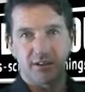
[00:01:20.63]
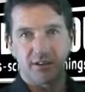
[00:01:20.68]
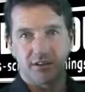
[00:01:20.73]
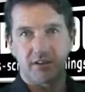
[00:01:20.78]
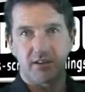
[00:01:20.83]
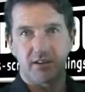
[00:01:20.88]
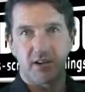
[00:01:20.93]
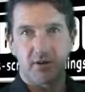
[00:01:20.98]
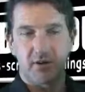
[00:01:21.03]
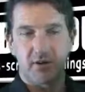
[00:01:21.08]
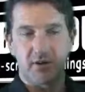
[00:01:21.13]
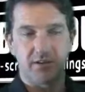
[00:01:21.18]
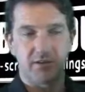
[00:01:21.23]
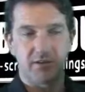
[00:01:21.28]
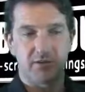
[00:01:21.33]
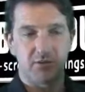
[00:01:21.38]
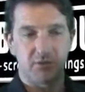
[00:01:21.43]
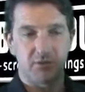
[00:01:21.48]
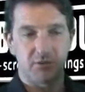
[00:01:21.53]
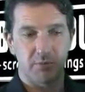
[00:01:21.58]
to
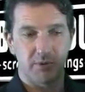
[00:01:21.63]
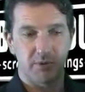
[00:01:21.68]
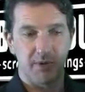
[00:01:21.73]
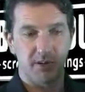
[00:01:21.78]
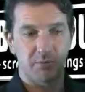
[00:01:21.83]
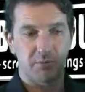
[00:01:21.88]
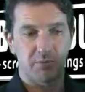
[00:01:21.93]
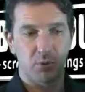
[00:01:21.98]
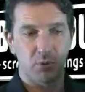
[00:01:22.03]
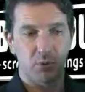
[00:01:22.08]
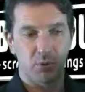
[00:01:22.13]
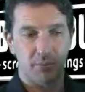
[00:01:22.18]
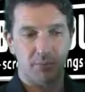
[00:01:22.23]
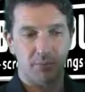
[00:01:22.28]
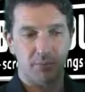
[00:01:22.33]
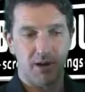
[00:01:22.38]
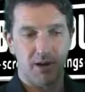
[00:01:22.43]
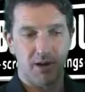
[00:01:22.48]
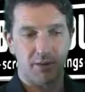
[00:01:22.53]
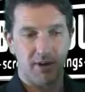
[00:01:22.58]
pull your
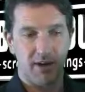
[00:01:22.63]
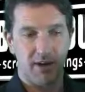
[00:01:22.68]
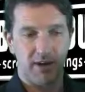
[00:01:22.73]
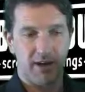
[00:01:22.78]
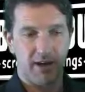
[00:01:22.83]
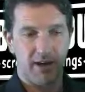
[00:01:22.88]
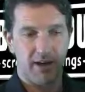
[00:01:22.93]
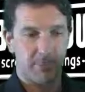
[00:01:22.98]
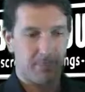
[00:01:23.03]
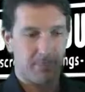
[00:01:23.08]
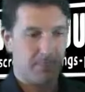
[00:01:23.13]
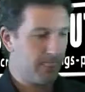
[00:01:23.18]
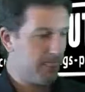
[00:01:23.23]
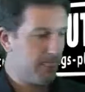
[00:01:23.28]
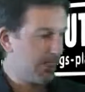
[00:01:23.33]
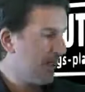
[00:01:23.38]
blind back up.